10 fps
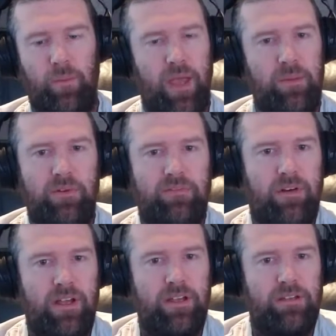We may
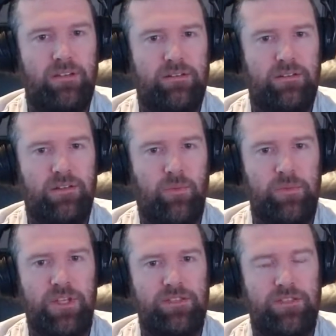provide
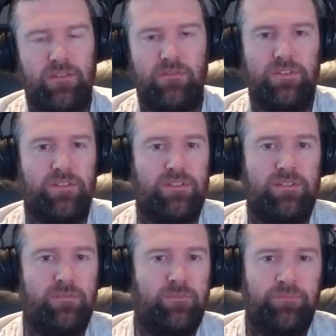help desk
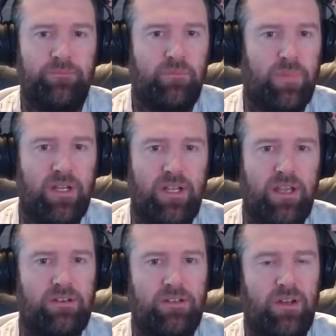services, but
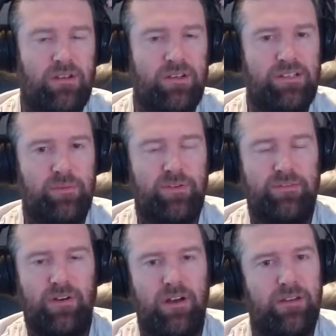again, you don't need to
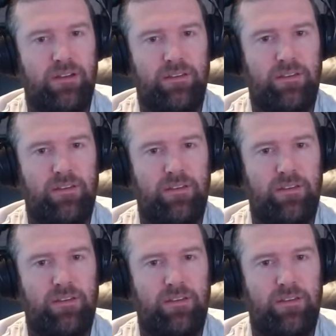provide it.